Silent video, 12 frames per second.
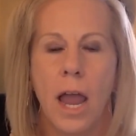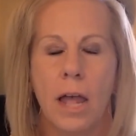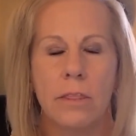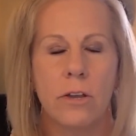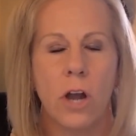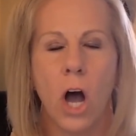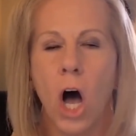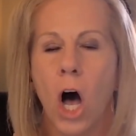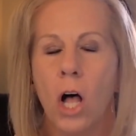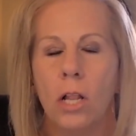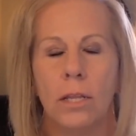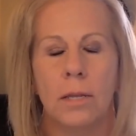And they're
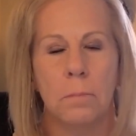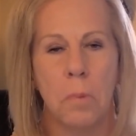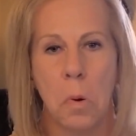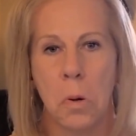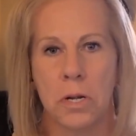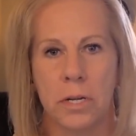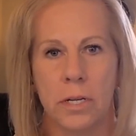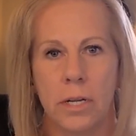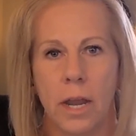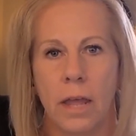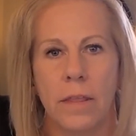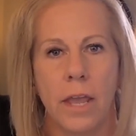all
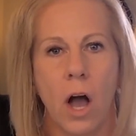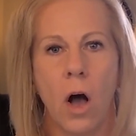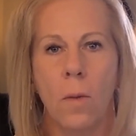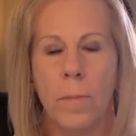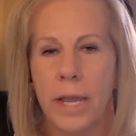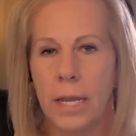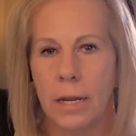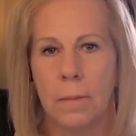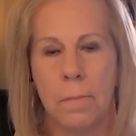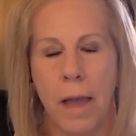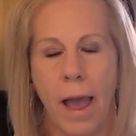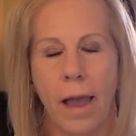important and they all make an
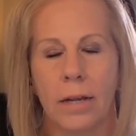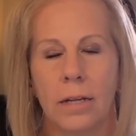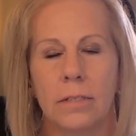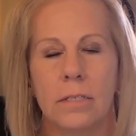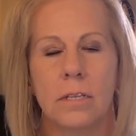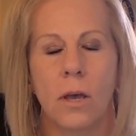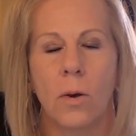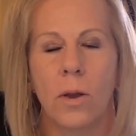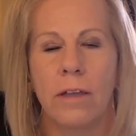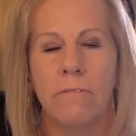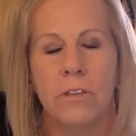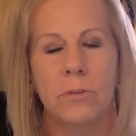impact. And so
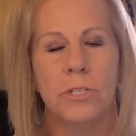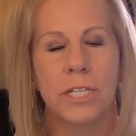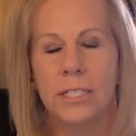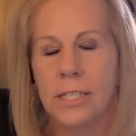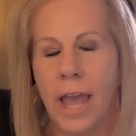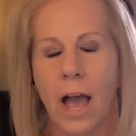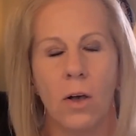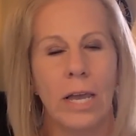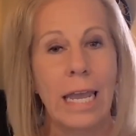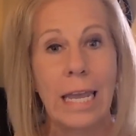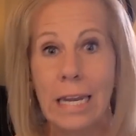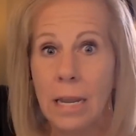if you discount
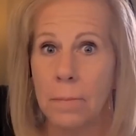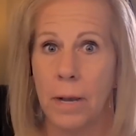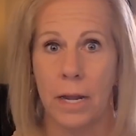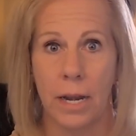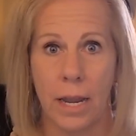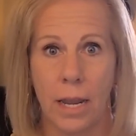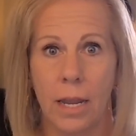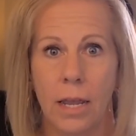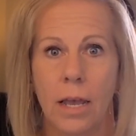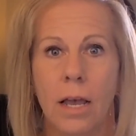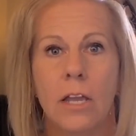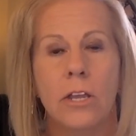anybody,
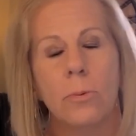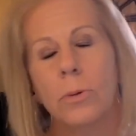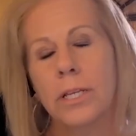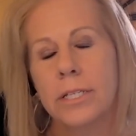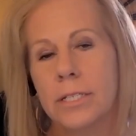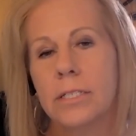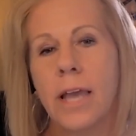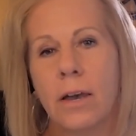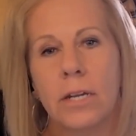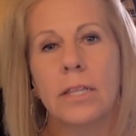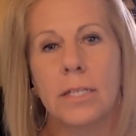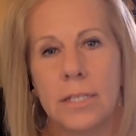you're really
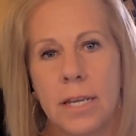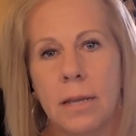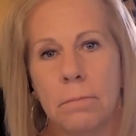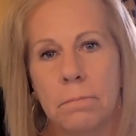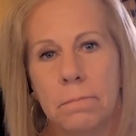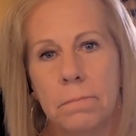discounting the team.